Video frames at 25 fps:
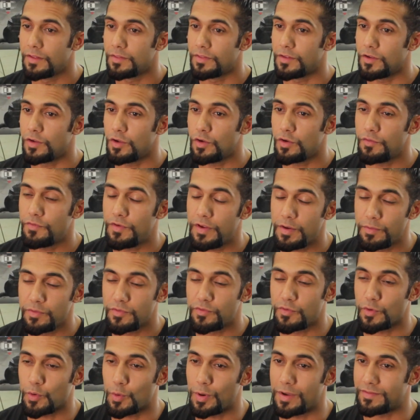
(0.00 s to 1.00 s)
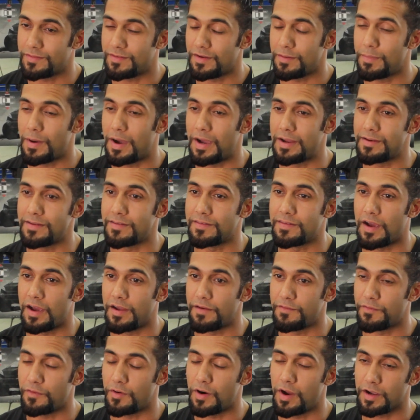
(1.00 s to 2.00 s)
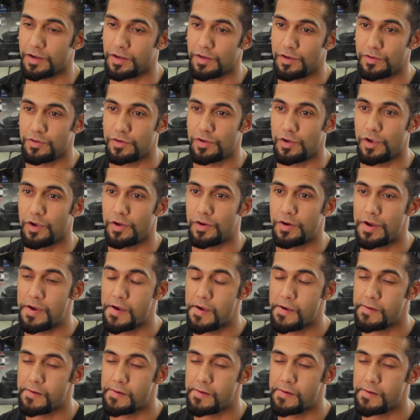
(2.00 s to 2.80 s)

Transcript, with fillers: The UUV was requested by and designed for Akio Toyoda.